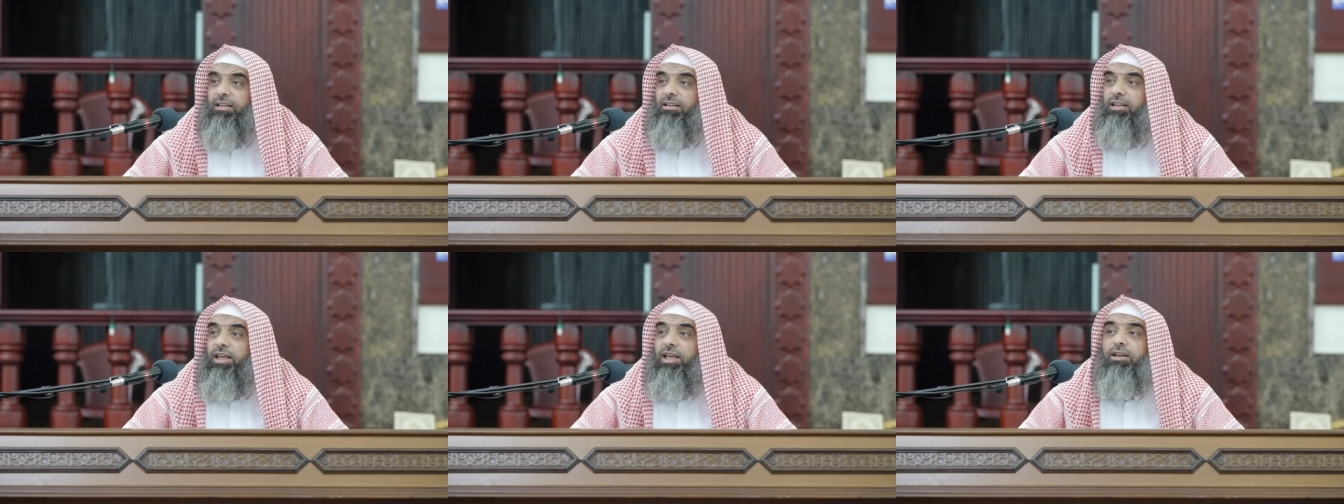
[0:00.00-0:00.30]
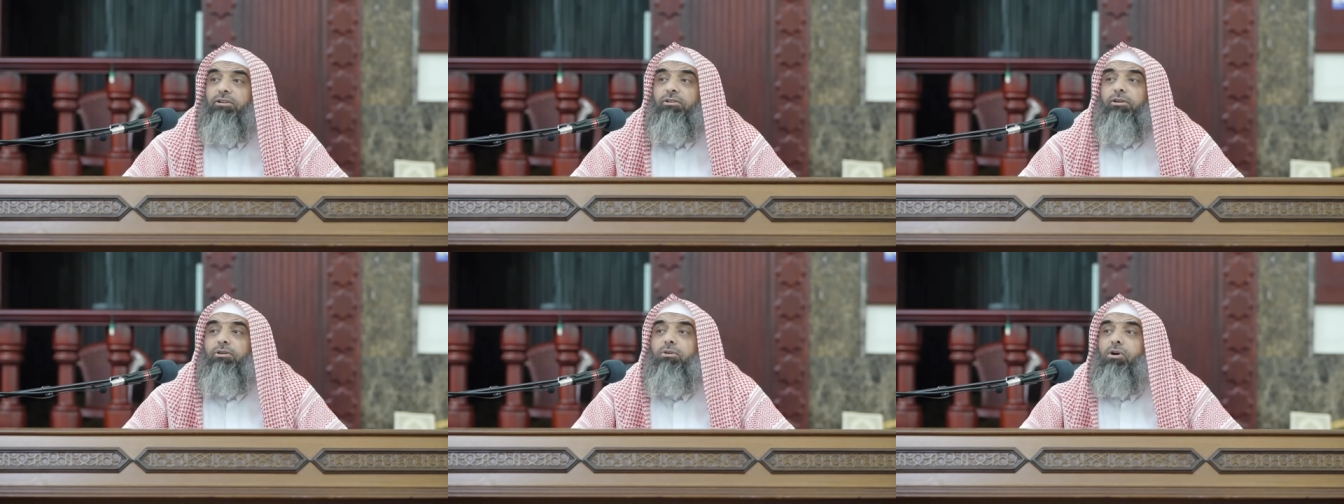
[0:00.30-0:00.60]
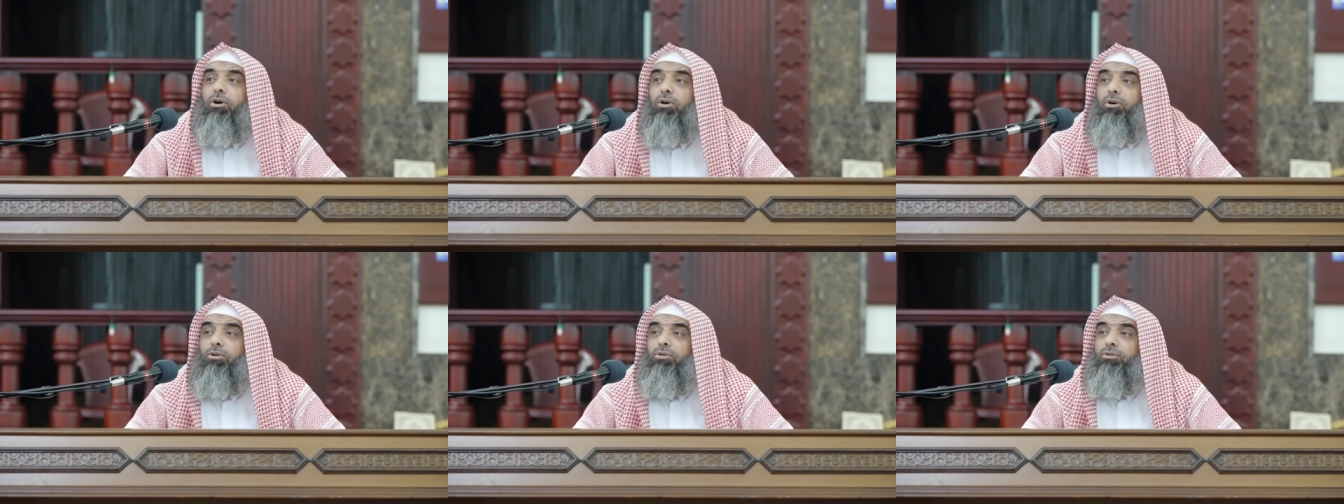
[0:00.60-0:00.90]
They grow
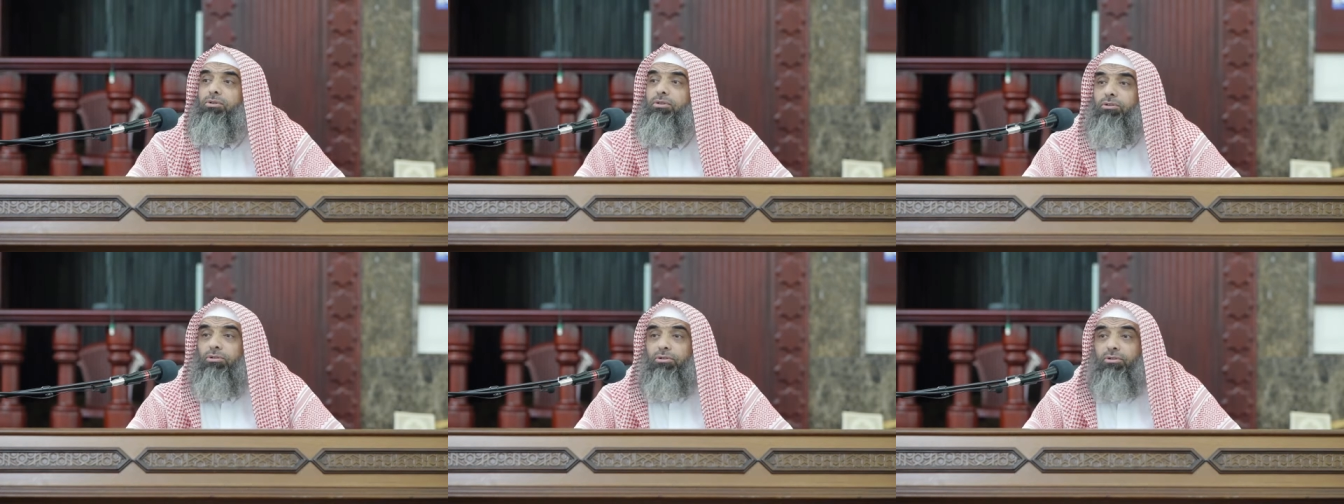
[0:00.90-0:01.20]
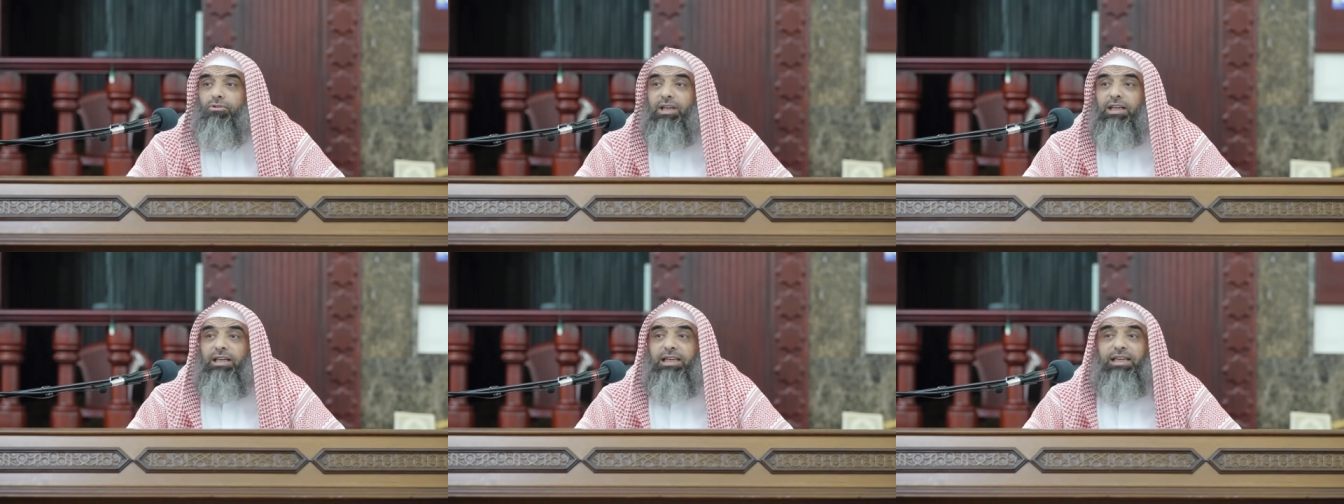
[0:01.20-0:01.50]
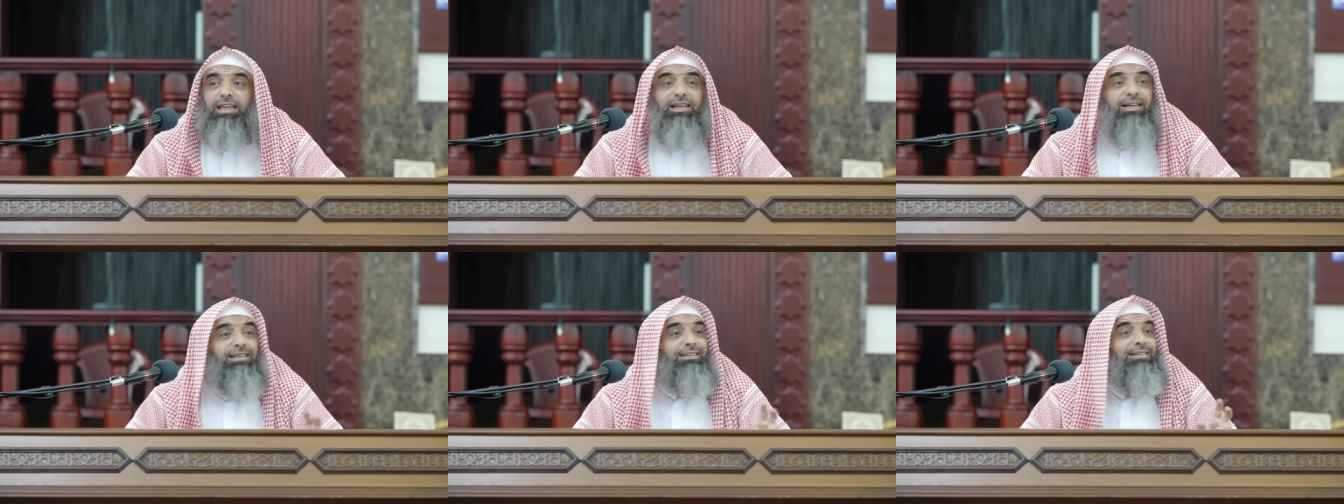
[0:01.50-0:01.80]
old or they
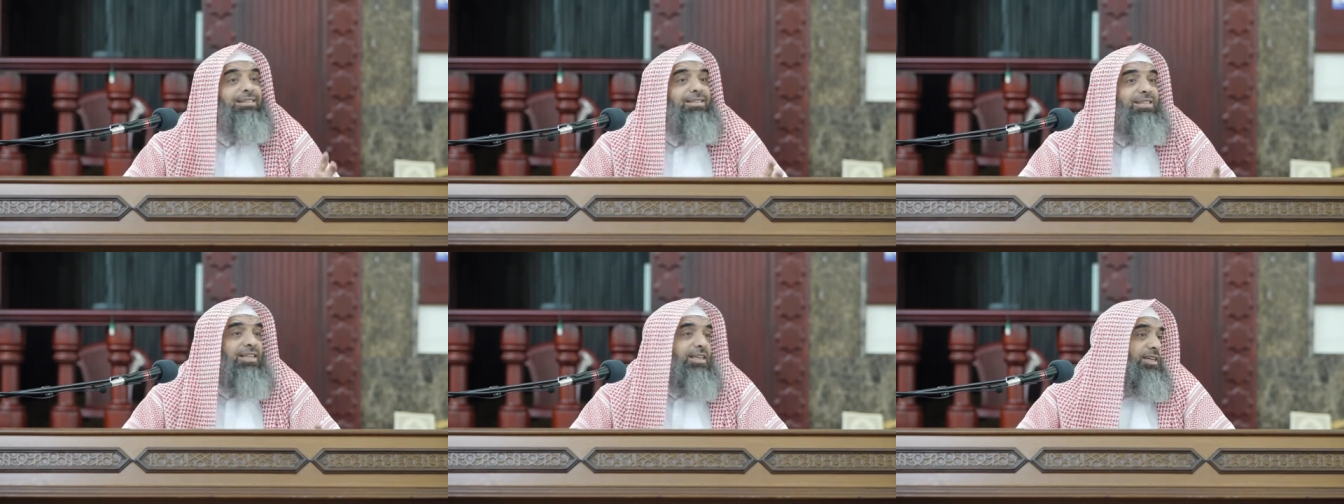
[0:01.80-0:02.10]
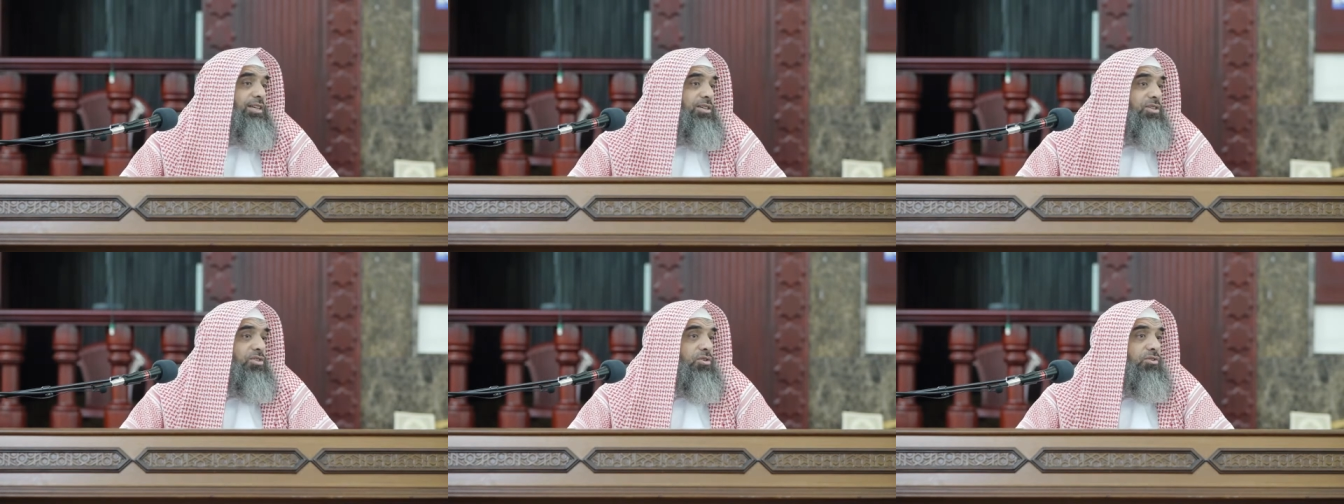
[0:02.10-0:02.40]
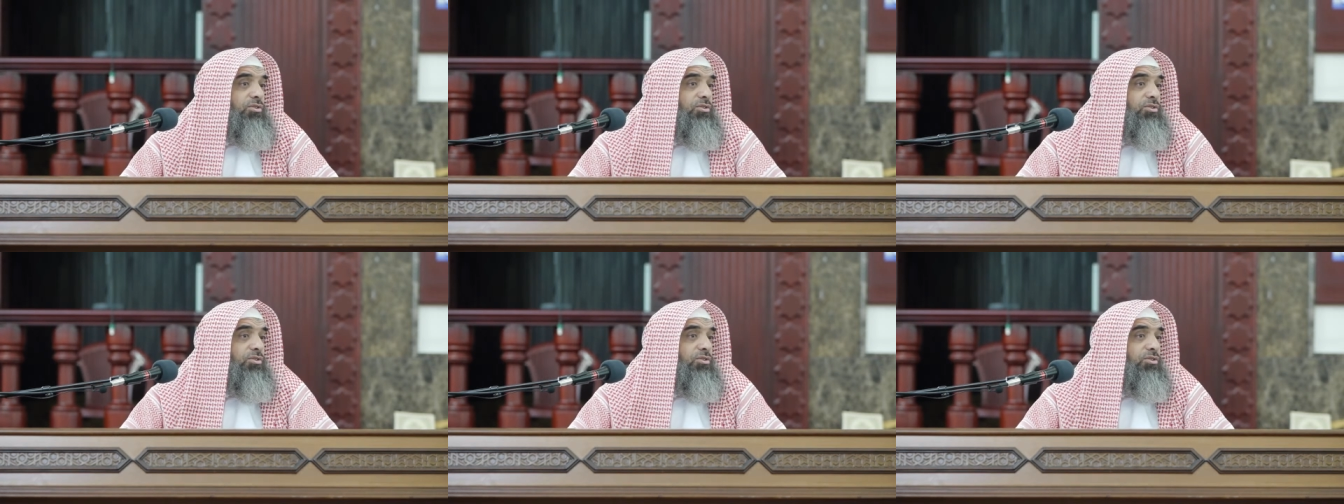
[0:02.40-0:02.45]
get a disease